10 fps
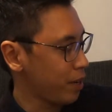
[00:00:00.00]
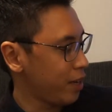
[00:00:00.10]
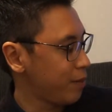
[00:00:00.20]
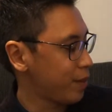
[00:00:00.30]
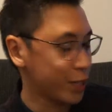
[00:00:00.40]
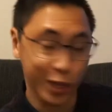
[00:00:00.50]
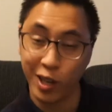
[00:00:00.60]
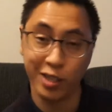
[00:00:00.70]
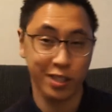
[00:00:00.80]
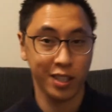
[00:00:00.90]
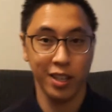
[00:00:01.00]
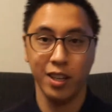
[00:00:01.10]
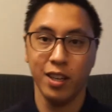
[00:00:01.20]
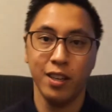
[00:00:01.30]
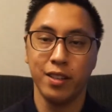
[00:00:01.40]
picture cards.
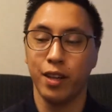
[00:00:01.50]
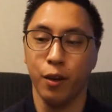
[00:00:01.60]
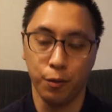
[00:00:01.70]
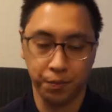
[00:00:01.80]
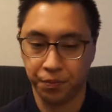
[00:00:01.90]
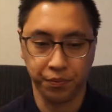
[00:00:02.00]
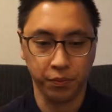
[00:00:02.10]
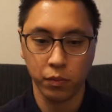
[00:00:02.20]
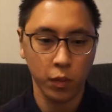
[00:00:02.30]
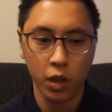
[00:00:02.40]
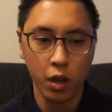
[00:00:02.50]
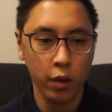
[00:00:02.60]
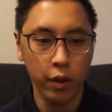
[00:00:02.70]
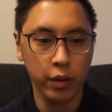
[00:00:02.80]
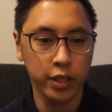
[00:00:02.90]
So we
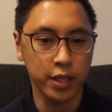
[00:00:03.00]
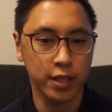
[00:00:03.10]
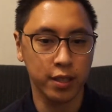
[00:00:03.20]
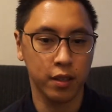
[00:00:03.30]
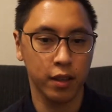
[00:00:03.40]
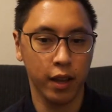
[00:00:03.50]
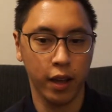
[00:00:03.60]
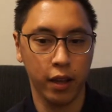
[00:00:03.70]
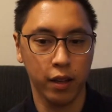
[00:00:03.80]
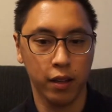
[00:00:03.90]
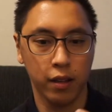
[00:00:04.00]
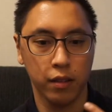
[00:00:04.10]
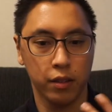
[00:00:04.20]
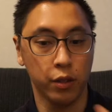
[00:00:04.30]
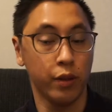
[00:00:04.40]
would just
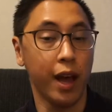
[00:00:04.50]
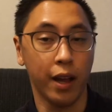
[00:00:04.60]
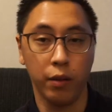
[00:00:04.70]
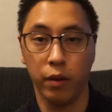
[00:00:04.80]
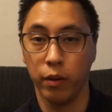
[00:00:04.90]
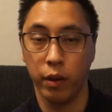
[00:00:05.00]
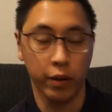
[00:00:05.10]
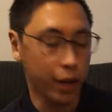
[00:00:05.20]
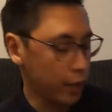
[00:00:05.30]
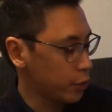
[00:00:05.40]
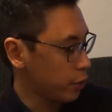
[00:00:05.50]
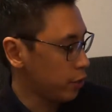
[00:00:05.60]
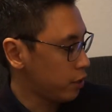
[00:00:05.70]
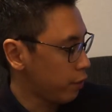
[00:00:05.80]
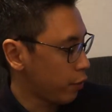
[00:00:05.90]
do that. We would introduce
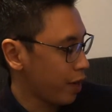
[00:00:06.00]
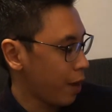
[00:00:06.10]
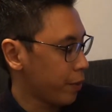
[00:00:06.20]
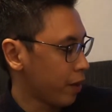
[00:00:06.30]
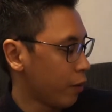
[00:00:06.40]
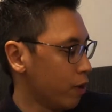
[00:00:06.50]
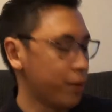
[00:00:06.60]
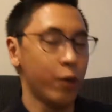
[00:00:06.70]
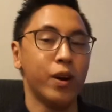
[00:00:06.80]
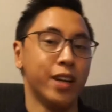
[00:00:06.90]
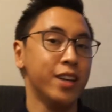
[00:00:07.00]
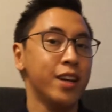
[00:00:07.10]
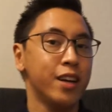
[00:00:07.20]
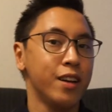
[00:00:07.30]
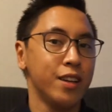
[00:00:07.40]
the vocabulary one by one.
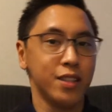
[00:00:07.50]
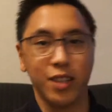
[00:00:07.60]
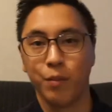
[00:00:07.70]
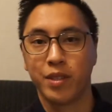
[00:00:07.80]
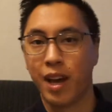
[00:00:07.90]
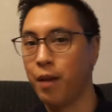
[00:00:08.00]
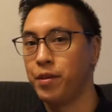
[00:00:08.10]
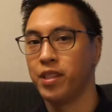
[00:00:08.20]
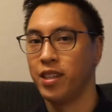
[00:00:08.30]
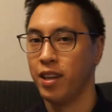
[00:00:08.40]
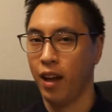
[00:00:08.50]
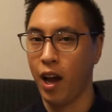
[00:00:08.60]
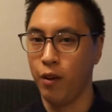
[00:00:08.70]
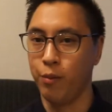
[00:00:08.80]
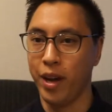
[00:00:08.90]
Sometimes I
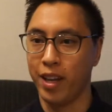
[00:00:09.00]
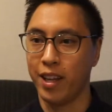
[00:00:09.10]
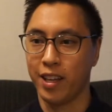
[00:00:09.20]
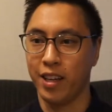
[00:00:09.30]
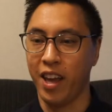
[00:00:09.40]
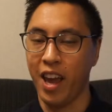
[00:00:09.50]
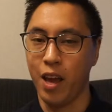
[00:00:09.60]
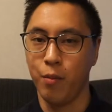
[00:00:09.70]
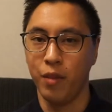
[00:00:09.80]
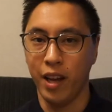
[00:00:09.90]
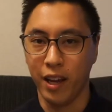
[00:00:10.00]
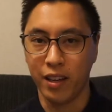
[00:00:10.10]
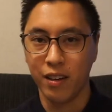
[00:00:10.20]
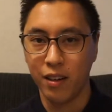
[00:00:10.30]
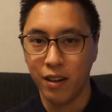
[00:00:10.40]
would make it like a game, like,
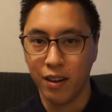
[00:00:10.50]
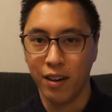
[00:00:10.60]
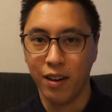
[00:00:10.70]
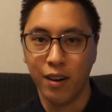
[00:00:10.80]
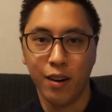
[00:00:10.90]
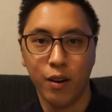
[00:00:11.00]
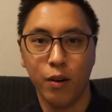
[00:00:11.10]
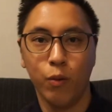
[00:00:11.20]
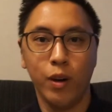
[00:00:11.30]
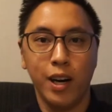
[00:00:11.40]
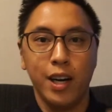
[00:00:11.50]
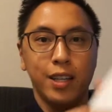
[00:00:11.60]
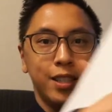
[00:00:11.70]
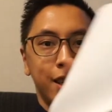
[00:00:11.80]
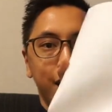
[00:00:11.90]

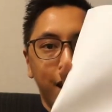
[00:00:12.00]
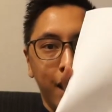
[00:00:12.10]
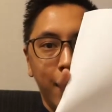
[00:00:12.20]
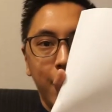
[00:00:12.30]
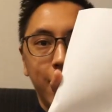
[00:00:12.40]
what is